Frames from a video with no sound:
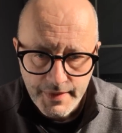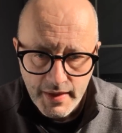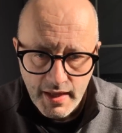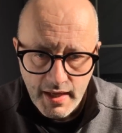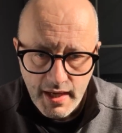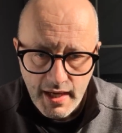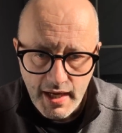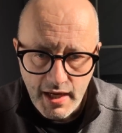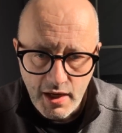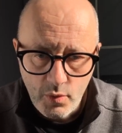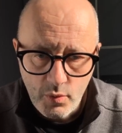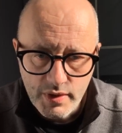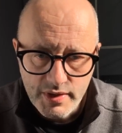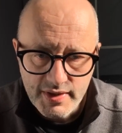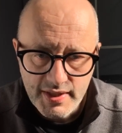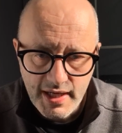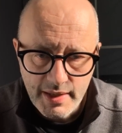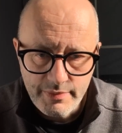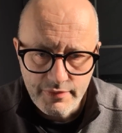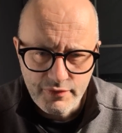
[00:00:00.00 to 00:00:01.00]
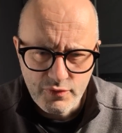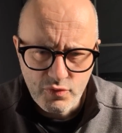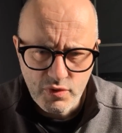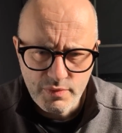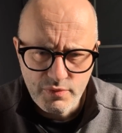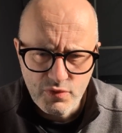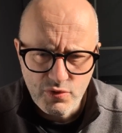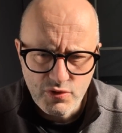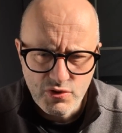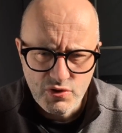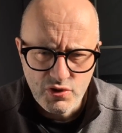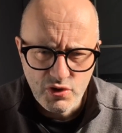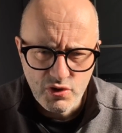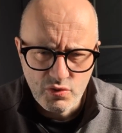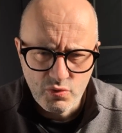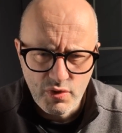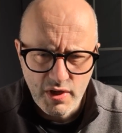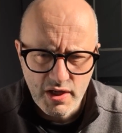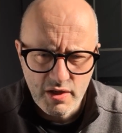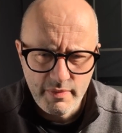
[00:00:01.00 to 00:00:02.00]
What type of grip tools do you
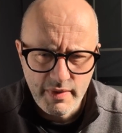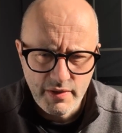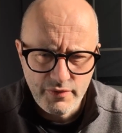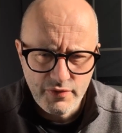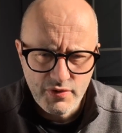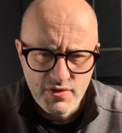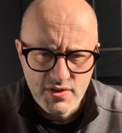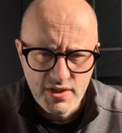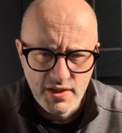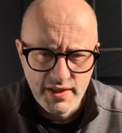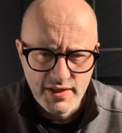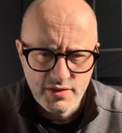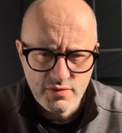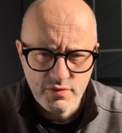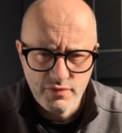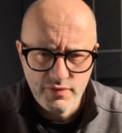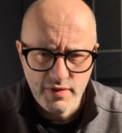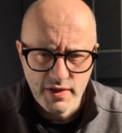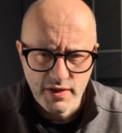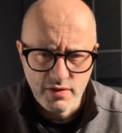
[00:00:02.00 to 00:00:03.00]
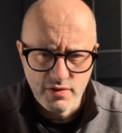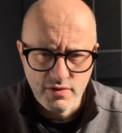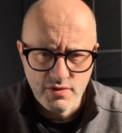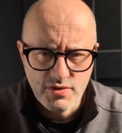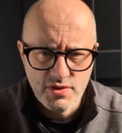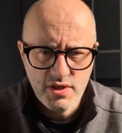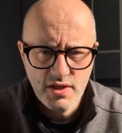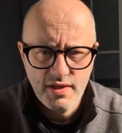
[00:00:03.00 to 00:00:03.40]
recommend for CLS reflectors?